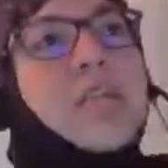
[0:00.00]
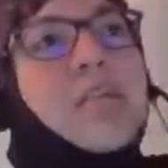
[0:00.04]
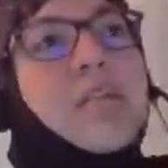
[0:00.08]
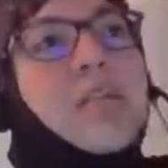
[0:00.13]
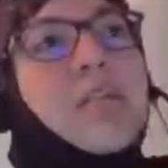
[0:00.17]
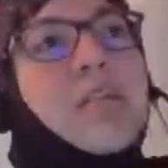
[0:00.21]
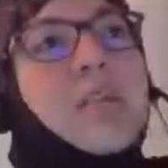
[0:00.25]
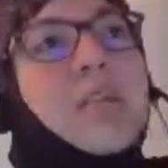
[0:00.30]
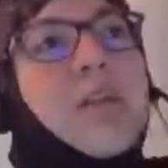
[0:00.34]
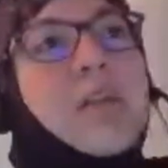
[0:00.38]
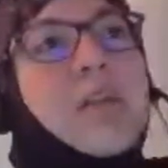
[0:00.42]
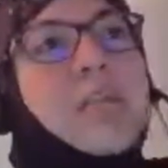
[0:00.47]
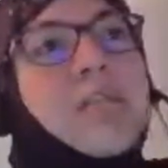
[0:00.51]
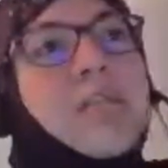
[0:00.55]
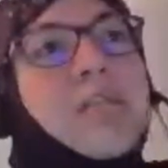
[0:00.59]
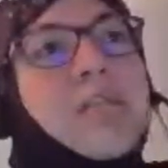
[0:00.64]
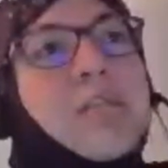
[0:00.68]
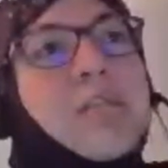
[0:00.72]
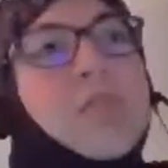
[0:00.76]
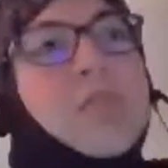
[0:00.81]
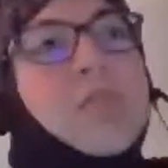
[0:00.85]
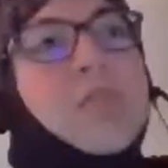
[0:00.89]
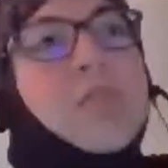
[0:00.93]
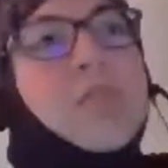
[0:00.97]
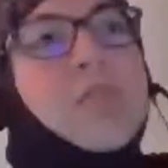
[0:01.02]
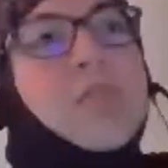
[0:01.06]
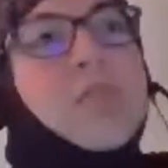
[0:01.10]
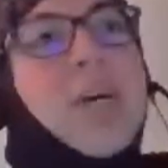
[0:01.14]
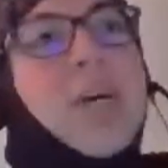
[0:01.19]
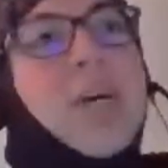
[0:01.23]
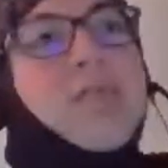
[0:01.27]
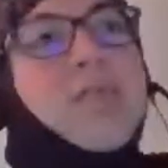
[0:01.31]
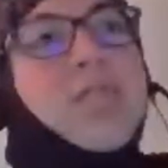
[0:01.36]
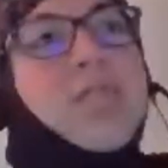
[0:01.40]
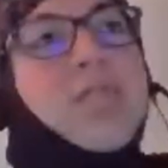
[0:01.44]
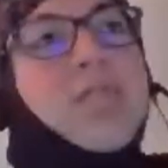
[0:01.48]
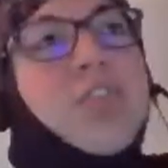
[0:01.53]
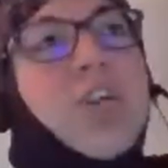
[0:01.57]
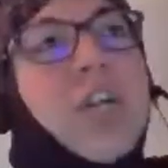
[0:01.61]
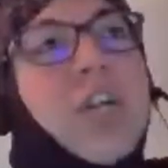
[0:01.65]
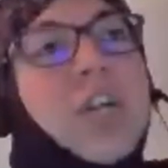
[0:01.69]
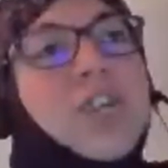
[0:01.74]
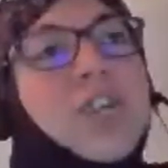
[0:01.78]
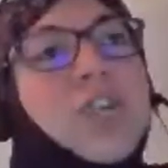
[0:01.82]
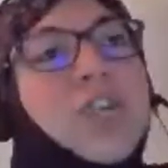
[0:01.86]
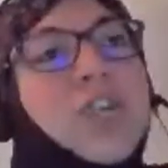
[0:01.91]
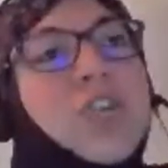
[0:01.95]
Here we have the
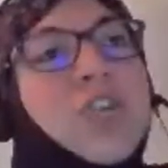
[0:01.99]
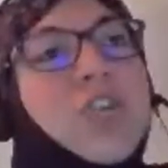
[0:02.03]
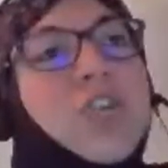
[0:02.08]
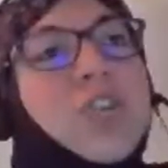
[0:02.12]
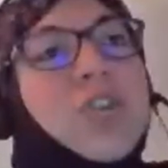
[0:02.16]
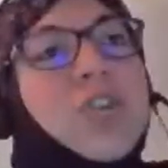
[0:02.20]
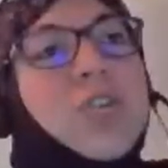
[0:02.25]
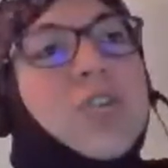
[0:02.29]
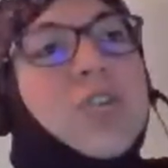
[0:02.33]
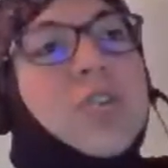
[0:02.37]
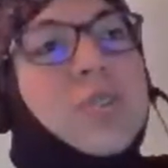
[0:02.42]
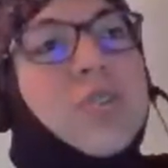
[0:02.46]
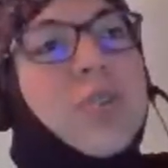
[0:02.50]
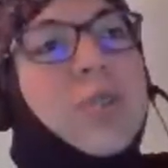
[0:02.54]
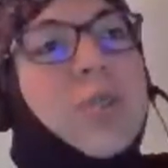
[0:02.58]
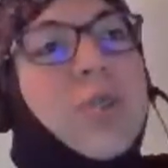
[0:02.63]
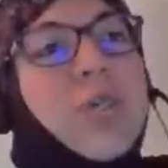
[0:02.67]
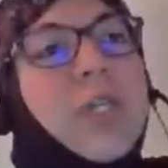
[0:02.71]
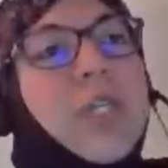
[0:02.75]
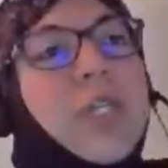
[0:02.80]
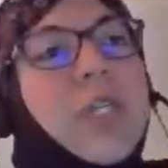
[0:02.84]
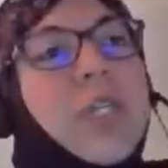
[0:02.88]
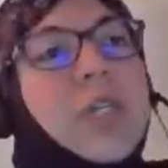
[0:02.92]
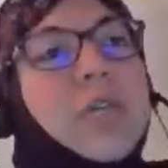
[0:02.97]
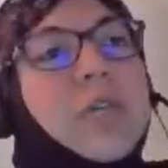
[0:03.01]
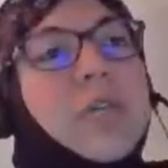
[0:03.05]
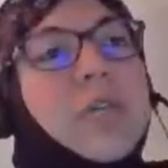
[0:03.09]
structure. We click.